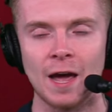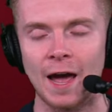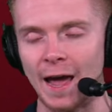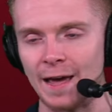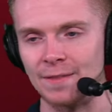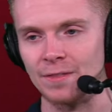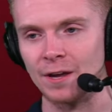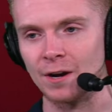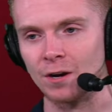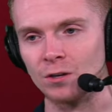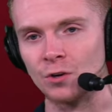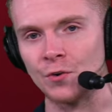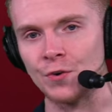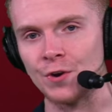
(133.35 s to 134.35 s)
and they
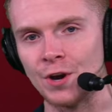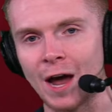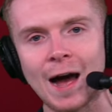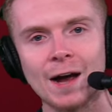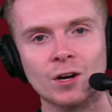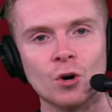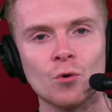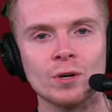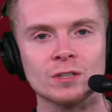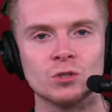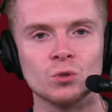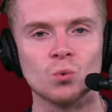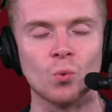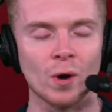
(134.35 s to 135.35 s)
are not going
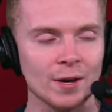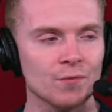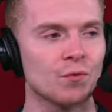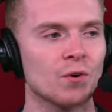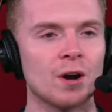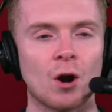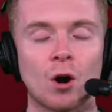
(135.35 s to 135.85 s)
to wait for him,